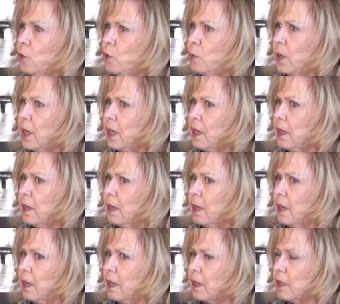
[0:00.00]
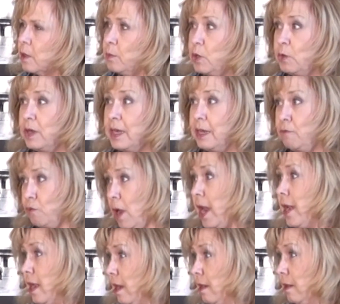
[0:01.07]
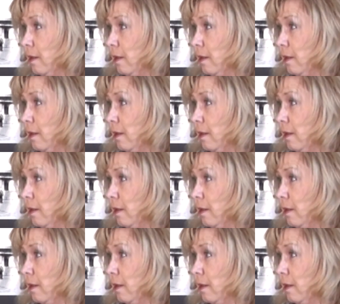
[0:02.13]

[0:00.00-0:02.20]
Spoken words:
do a community run